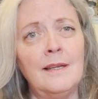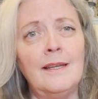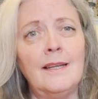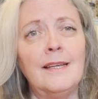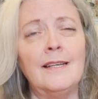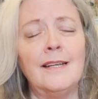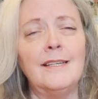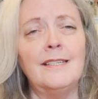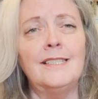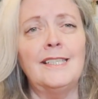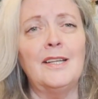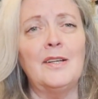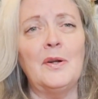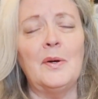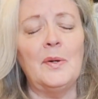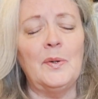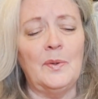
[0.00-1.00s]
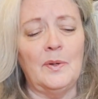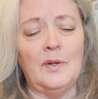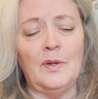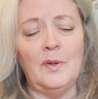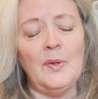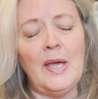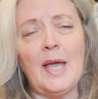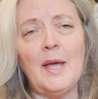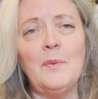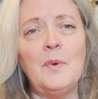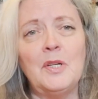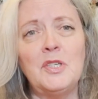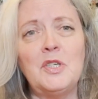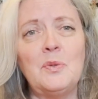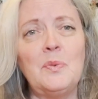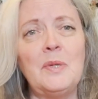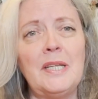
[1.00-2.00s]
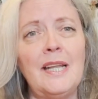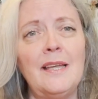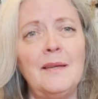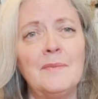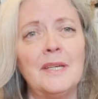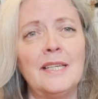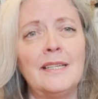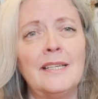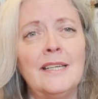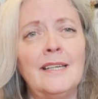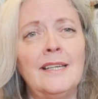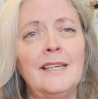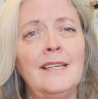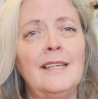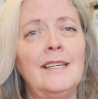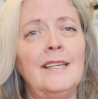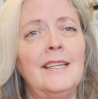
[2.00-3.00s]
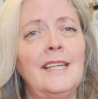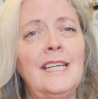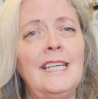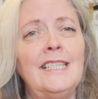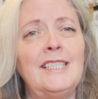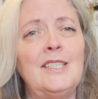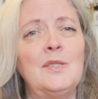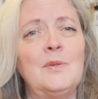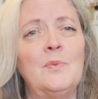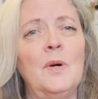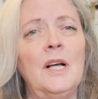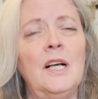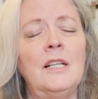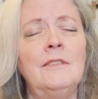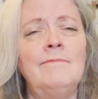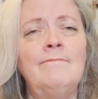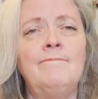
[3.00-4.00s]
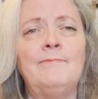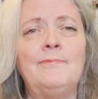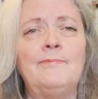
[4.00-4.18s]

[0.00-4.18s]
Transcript: And I said, oh, okay, what should we name it? And he says, well,